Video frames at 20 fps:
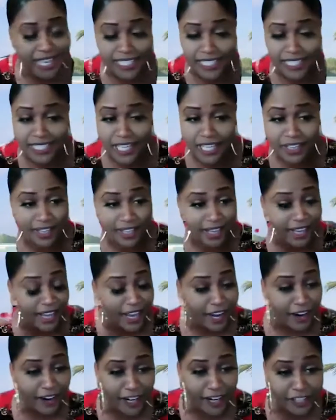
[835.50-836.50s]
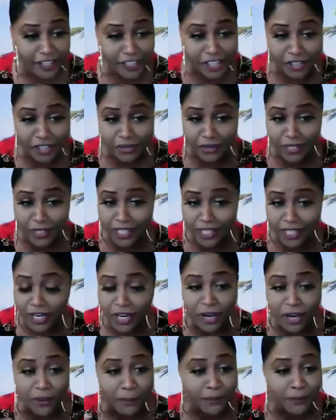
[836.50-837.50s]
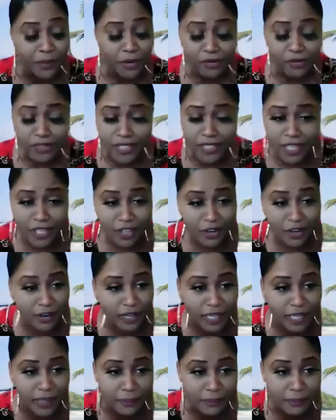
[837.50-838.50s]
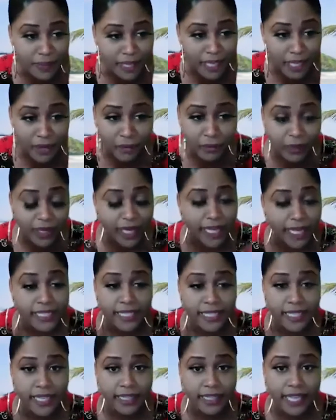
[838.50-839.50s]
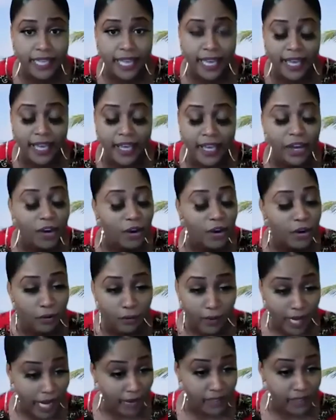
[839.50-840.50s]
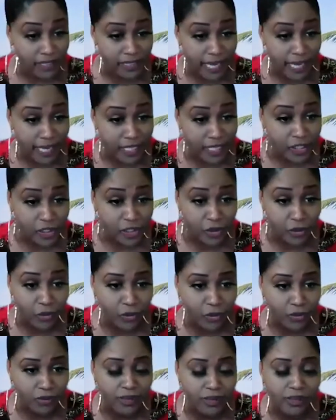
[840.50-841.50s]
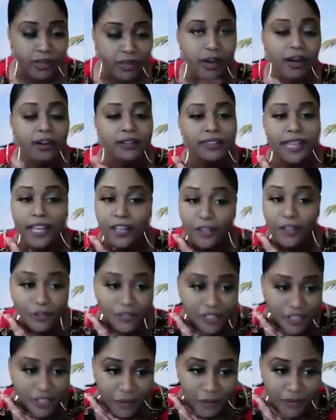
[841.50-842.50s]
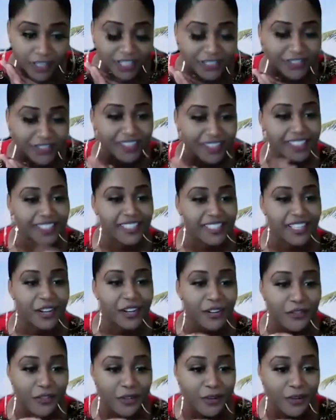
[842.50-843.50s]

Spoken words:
in the hair industry, music, your EP. We need to get that. We have to stay tuned. Thank you so much for this interview, and